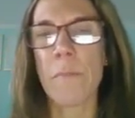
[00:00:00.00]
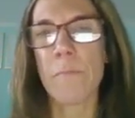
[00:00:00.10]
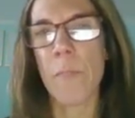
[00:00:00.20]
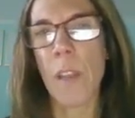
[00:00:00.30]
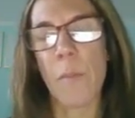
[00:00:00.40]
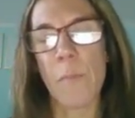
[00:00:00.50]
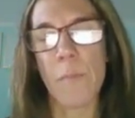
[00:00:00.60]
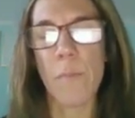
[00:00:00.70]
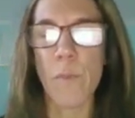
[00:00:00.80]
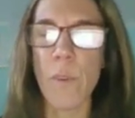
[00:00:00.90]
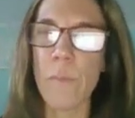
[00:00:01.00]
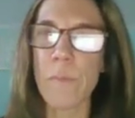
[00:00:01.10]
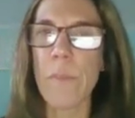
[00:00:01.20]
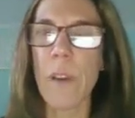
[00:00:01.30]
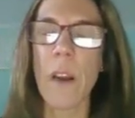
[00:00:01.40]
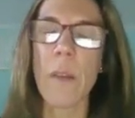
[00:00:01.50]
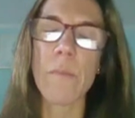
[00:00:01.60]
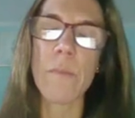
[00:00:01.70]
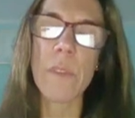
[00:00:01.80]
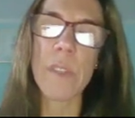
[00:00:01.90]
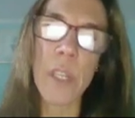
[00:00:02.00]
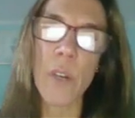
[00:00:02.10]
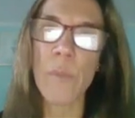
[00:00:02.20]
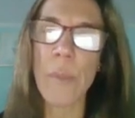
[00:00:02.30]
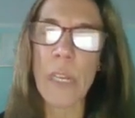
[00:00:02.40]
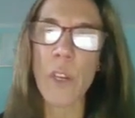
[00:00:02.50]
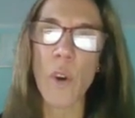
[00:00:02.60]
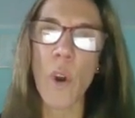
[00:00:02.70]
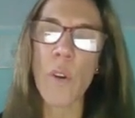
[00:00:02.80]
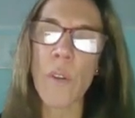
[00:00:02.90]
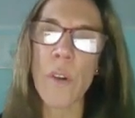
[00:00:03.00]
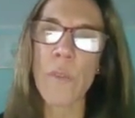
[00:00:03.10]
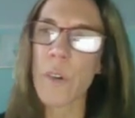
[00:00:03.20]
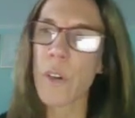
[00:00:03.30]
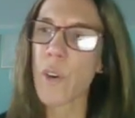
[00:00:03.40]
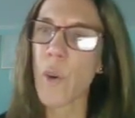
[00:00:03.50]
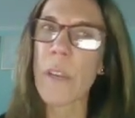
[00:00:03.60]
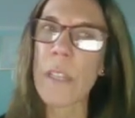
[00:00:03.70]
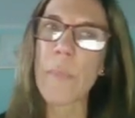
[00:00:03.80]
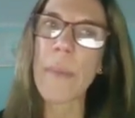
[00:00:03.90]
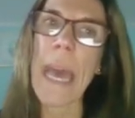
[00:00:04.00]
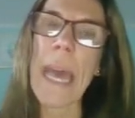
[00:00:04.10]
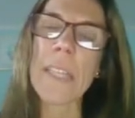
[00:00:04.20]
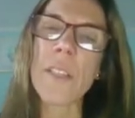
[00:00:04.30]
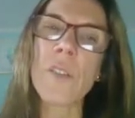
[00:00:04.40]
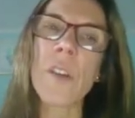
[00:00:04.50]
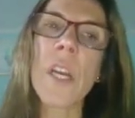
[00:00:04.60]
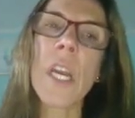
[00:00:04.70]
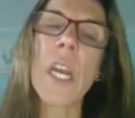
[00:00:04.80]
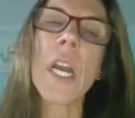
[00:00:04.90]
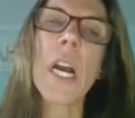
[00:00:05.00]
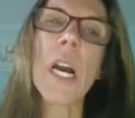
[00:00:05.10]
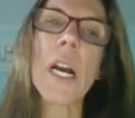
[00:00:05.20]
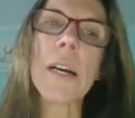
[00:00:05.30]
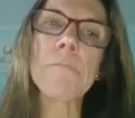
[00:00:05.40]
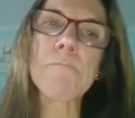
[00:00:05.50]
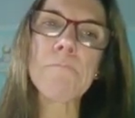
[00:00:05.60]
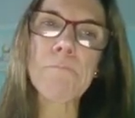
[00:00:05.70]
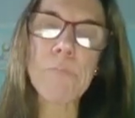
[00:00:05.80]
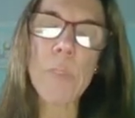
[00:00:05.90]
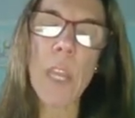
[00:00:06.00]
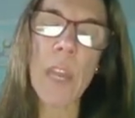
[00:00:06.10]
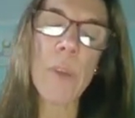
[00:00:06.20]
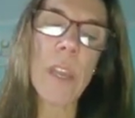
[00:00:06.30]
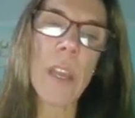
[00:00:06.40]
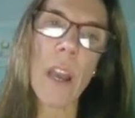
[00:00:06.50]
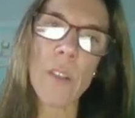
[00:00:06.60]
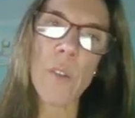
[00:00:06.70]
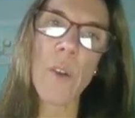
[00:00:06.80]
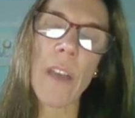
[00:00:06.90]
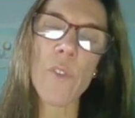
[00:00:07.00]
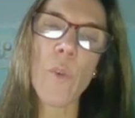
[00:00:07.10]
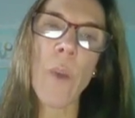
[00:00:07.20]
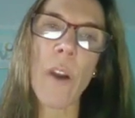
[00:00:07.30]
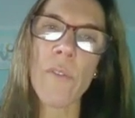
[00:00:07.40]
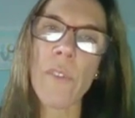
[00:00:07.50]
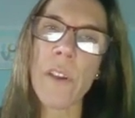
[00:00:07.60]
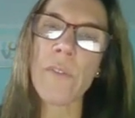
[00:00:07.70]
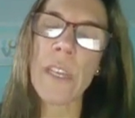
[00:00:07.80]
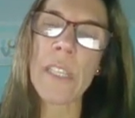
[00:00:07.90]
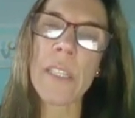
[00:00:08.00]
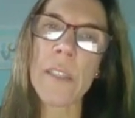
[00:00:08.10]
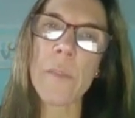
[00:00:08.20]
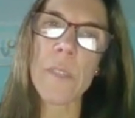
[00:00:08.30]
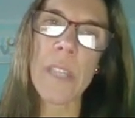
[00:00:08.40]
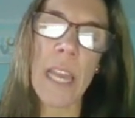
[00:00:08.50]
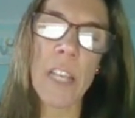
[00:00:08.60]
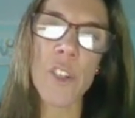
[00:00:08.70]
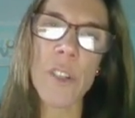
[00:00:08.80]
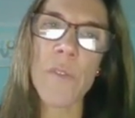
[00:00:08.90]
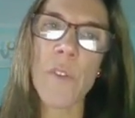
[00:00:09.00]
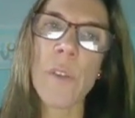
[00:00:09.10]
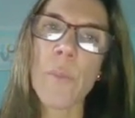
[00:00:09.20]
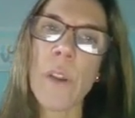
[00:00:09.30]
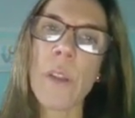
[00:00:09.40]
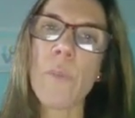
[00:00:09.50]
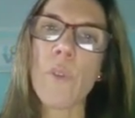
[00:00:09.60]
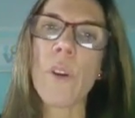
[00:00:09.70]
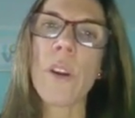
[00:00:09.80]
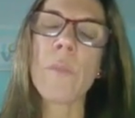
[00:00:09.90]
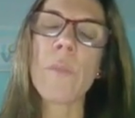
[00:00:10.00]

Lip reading: that were still being grown or were grown in the past. And we also have 12 advanced selections from the breeding program.